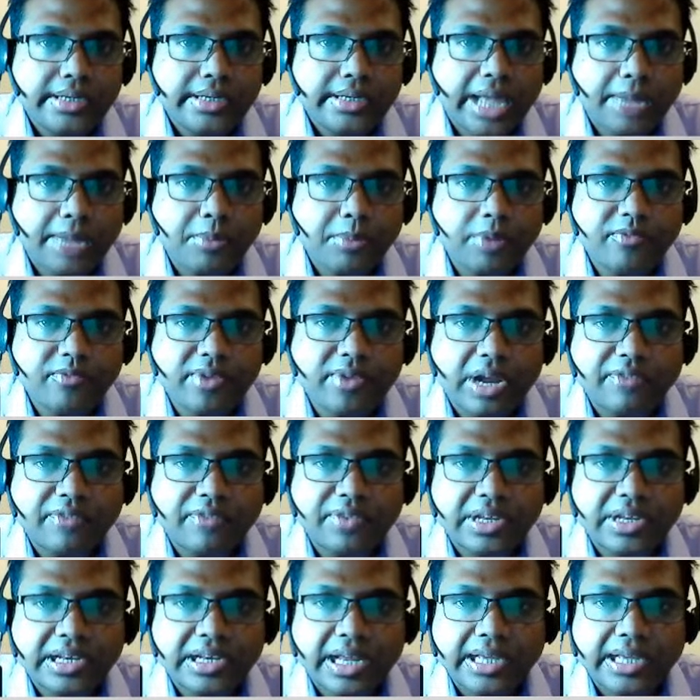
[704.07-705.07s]
Type of
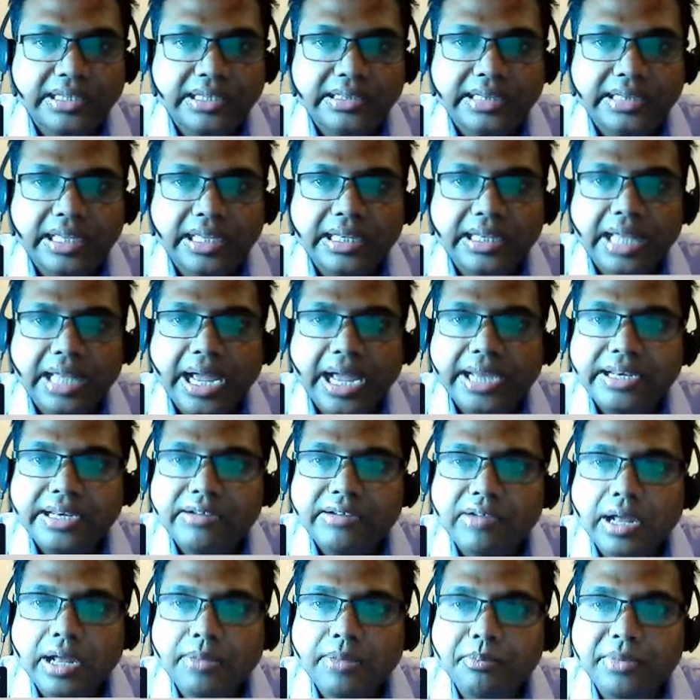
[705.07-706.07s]
graphic line. The line
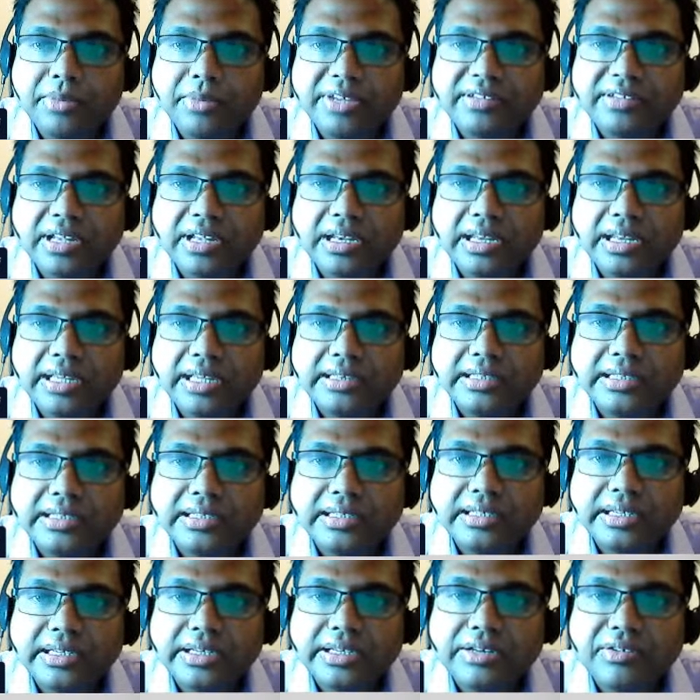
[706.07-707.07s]
graph measure length
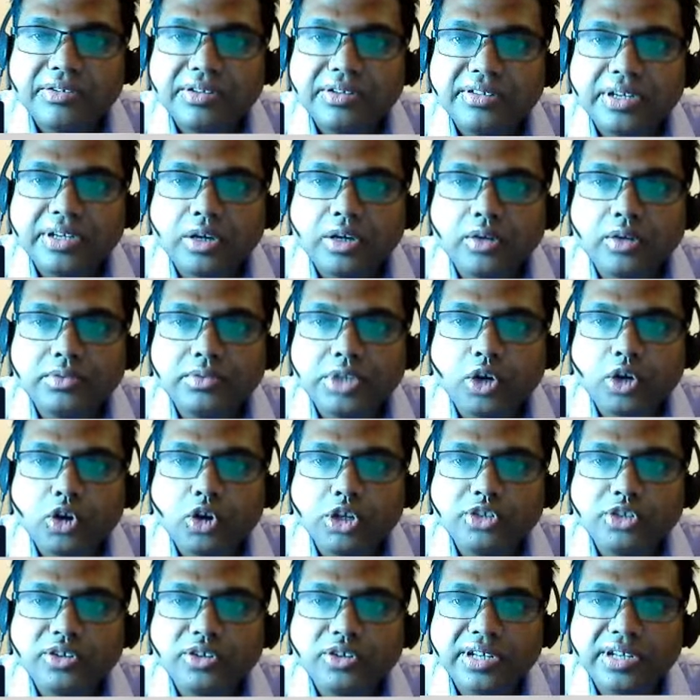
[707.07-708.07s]
in increasing on the
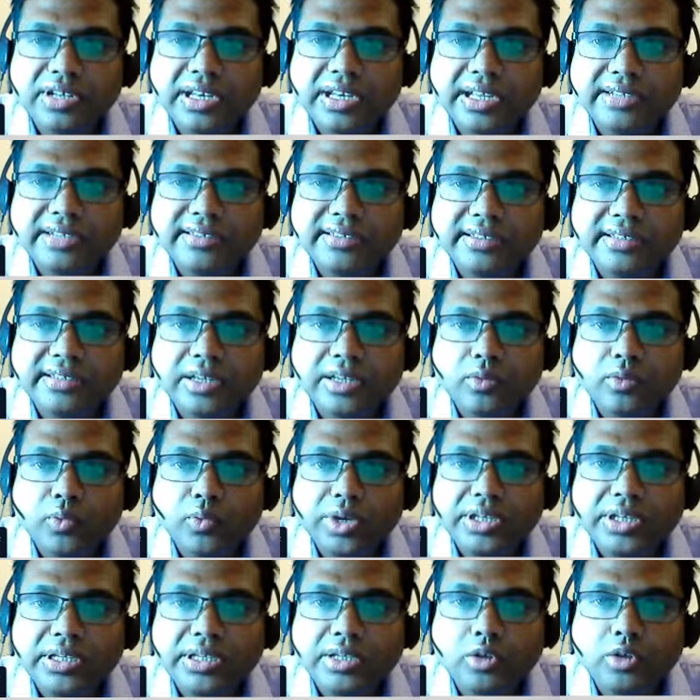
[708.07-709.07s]
horizontal axis and
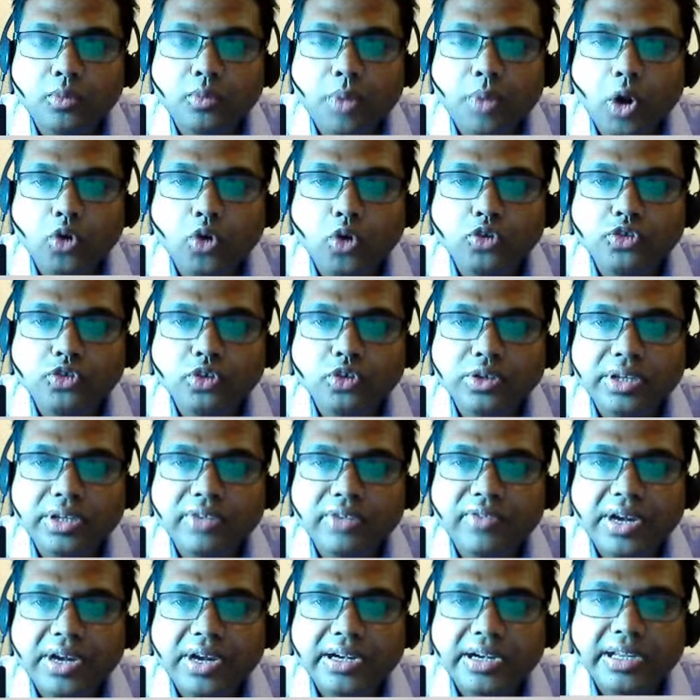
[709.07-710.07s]
weight in pounds on
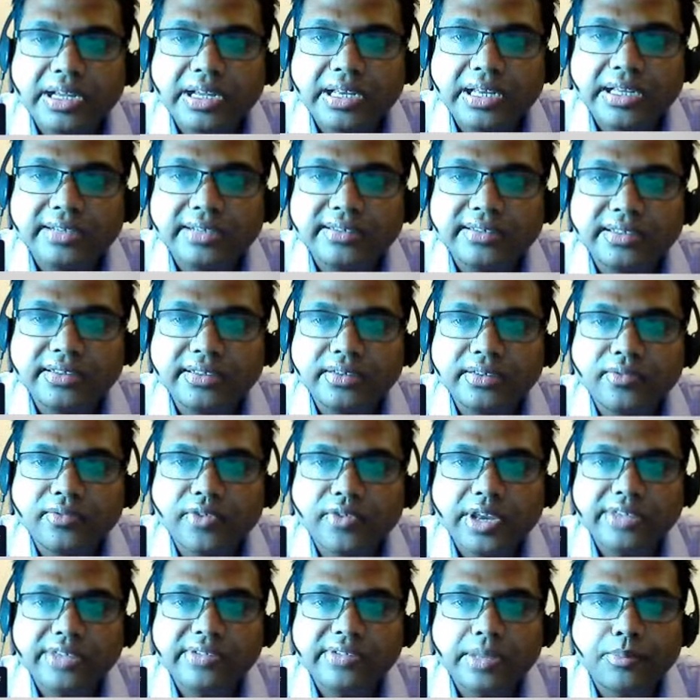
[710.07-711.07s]
the vertical axis.
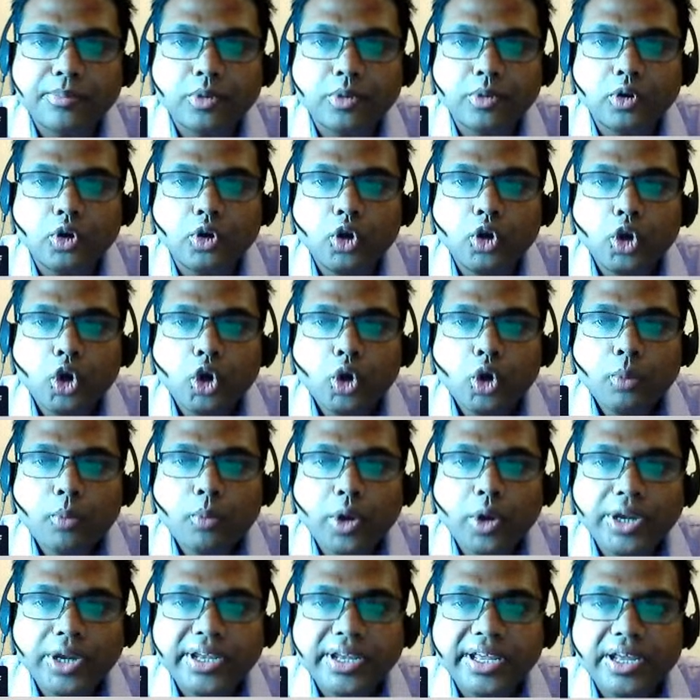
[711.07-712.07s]
For example,
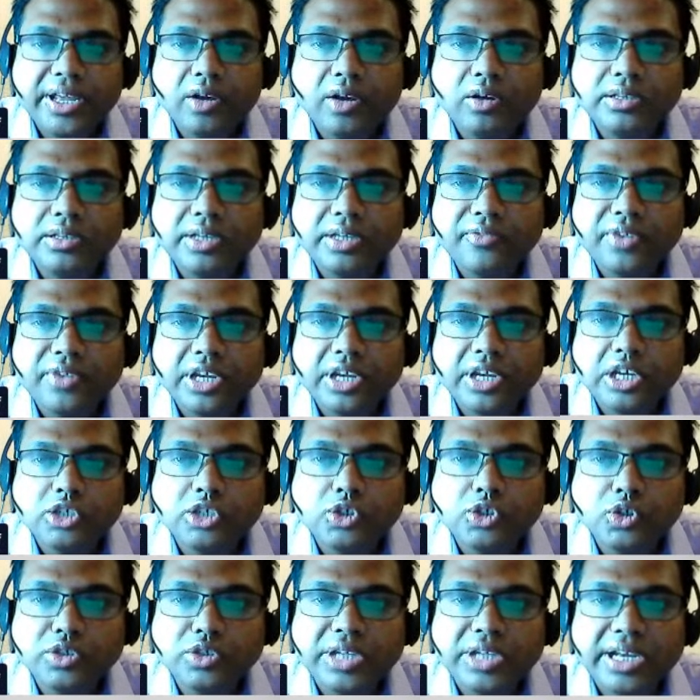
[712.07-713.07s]
point A on the figure
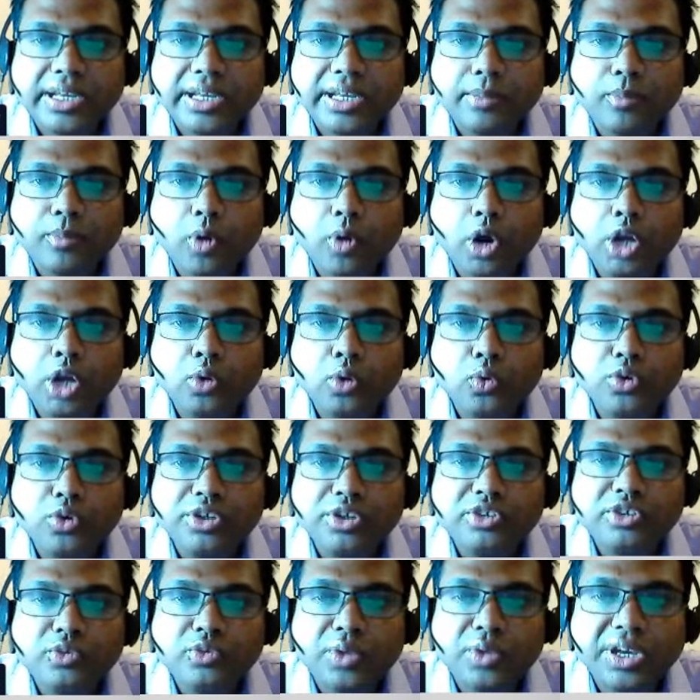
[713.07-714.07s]
shows that a boy
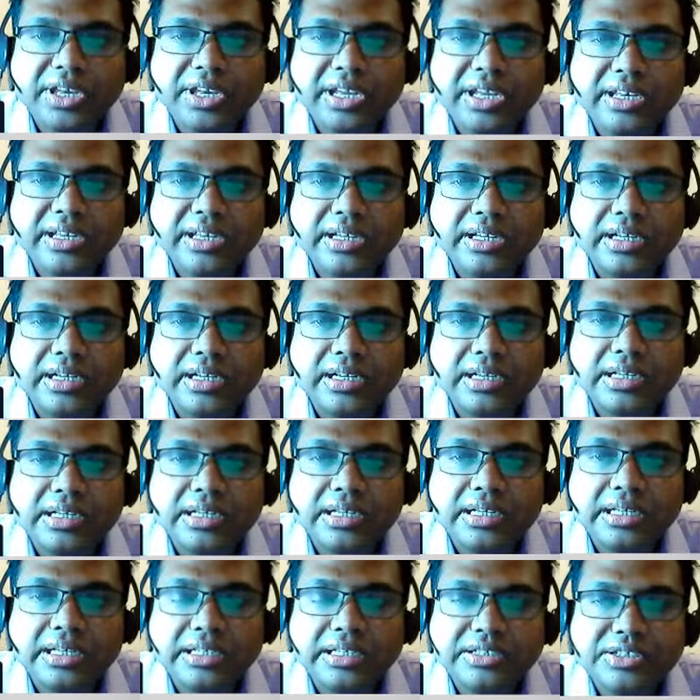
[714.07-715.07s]
who is 28
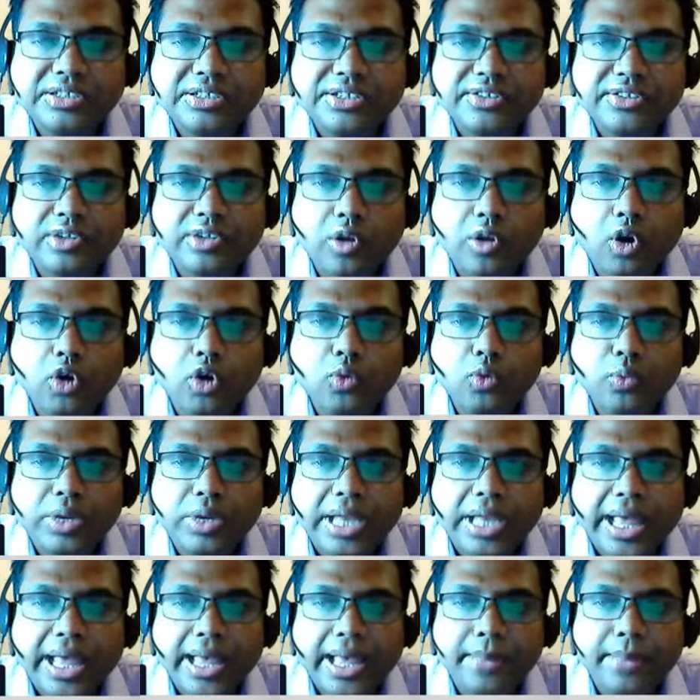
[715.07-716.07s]
inches long
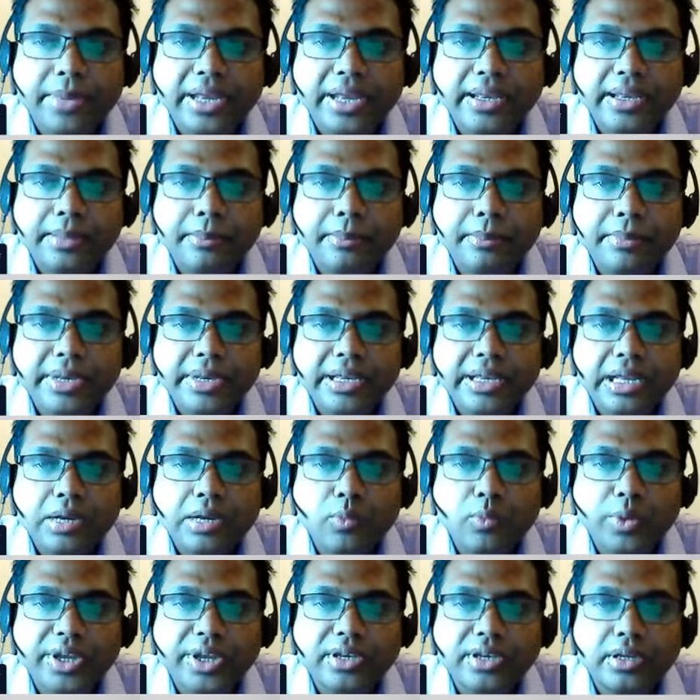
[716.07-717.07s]
will have an
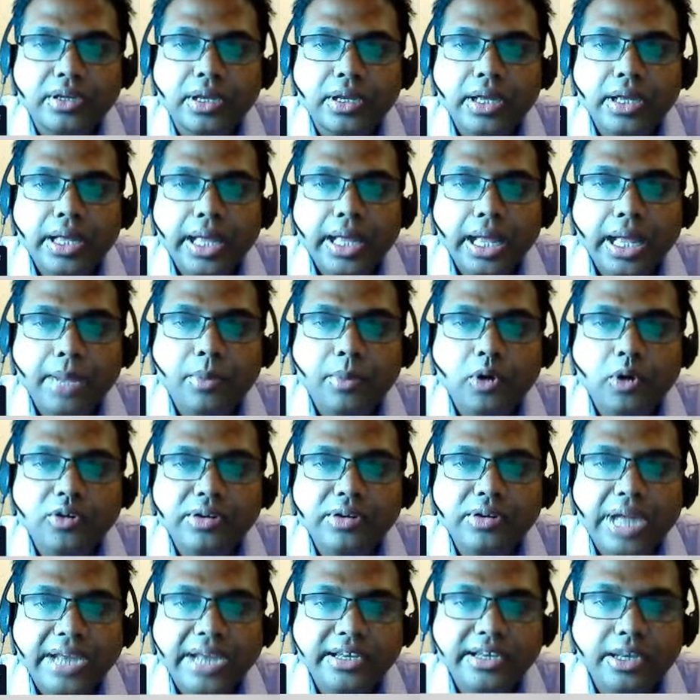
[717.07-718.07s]
median weight
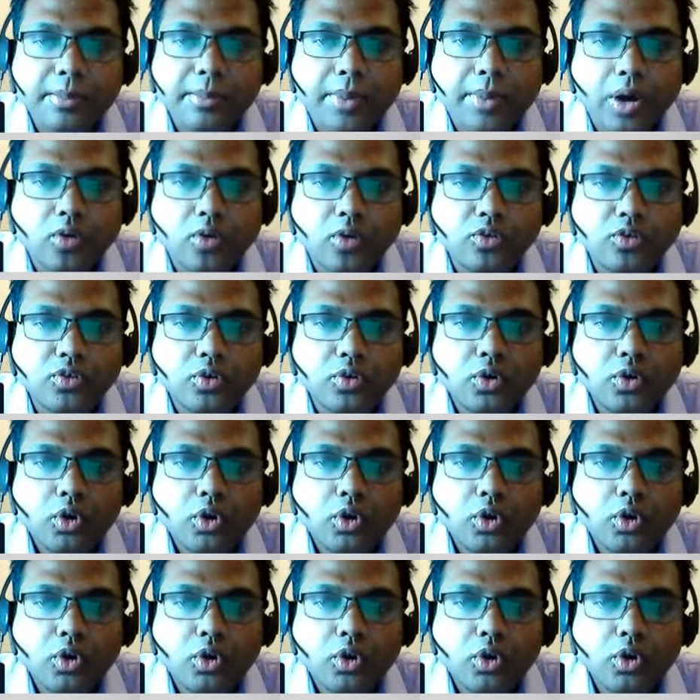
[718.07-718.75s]
about 19 pounds.